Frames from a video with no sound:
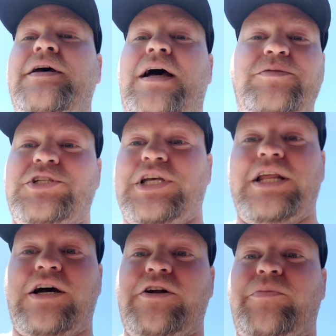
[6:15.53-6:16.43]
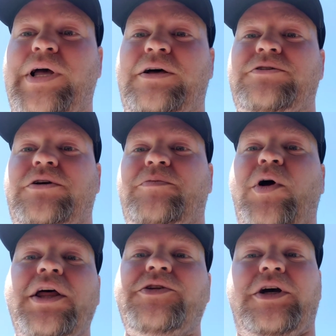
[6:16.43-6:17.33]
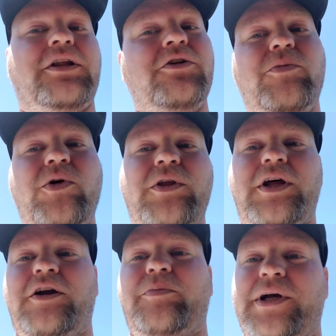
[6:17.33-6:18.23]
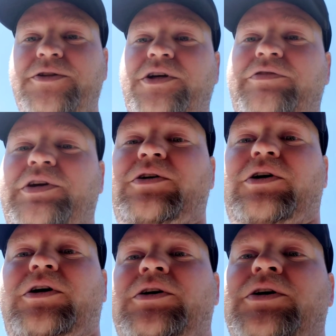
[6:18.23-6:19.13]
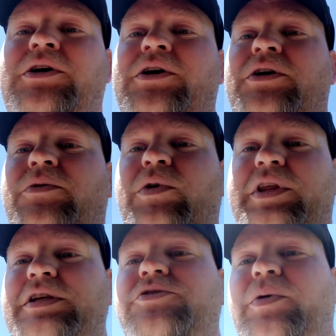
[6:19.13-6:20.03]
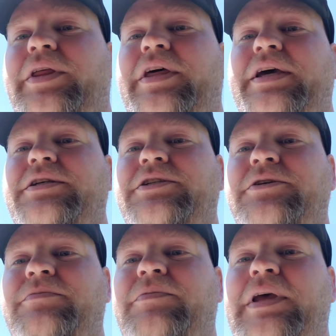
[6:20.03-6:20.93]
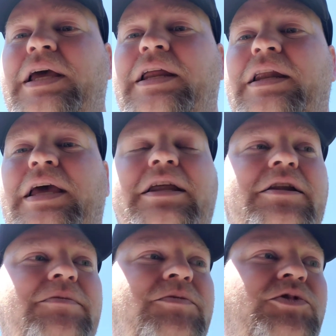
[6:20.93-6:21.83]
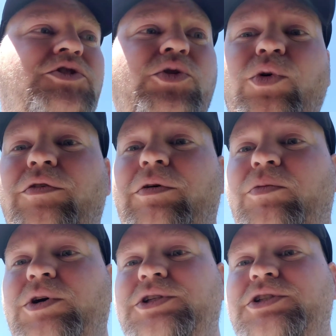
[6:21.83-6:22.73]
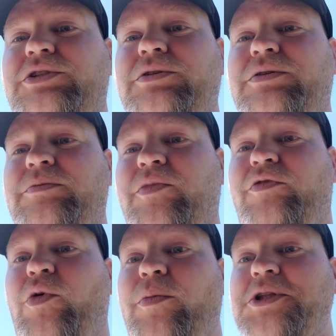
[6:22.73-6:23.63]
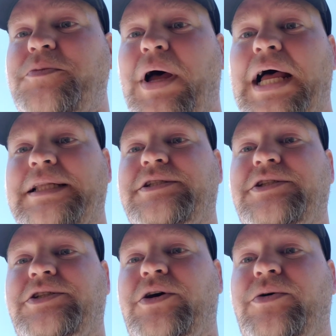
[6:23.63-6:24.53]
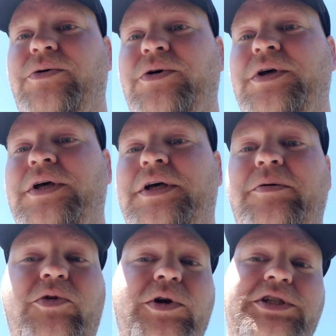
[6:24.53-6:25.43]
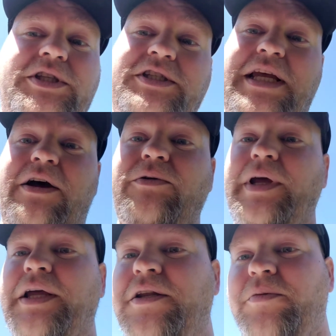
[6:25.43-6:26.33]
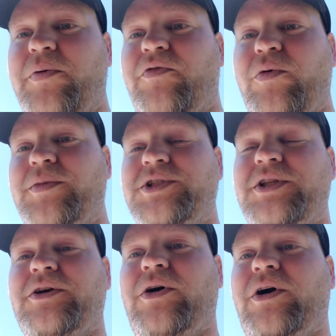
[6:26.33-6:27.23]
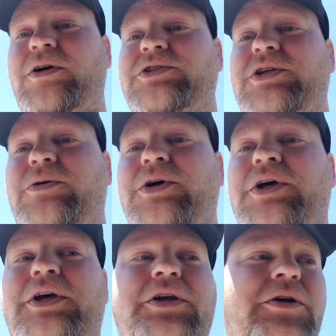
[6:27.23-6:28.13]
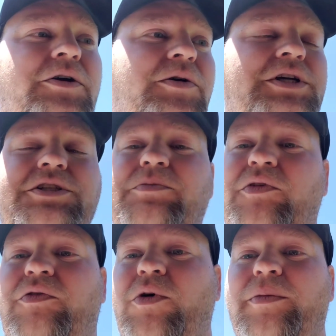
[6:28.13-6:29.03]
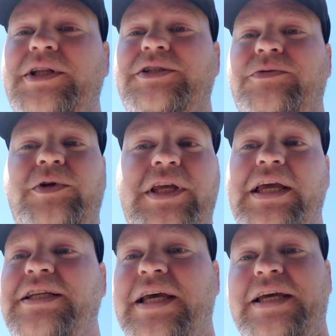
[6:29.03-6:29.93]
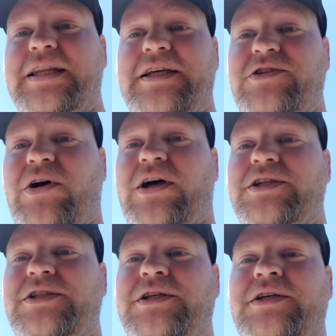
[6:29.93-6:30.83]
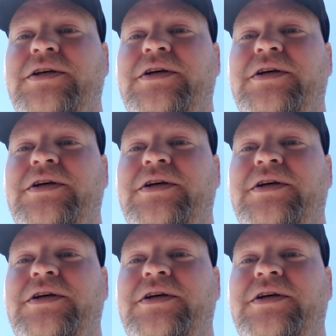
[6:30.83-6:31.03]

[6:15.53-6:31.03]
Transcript: I'm just saying 100 pounds. So I probably took a little more than 100 pounds off the car with these three things. And two of them was performance mods. So increase the sound and the performance of the car. So you're increasing performance with the intake and the exhaust.